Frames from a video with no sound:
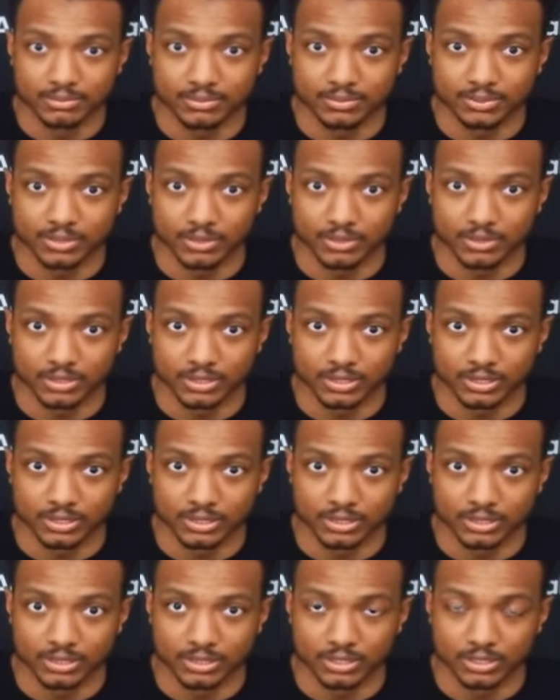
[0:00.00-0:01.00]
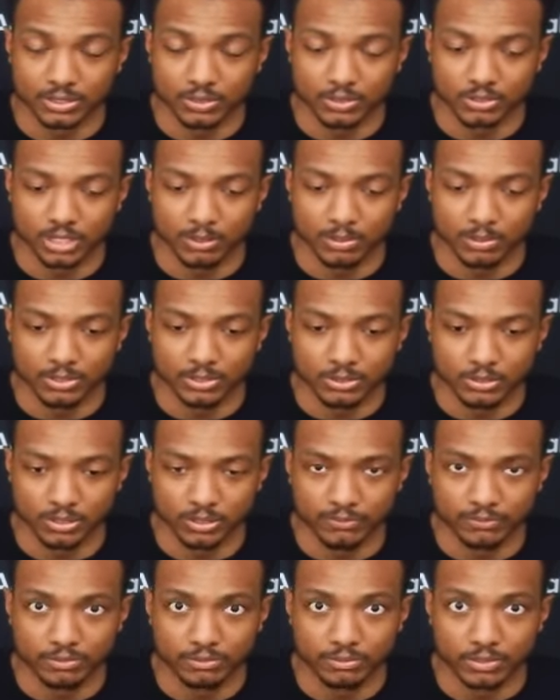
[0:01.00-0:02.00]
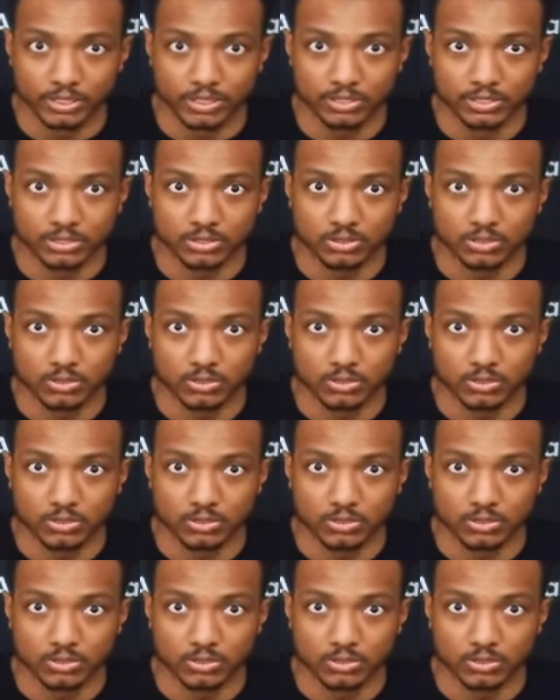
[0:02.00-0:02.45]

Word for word: know, it's a huge opportunity for me to,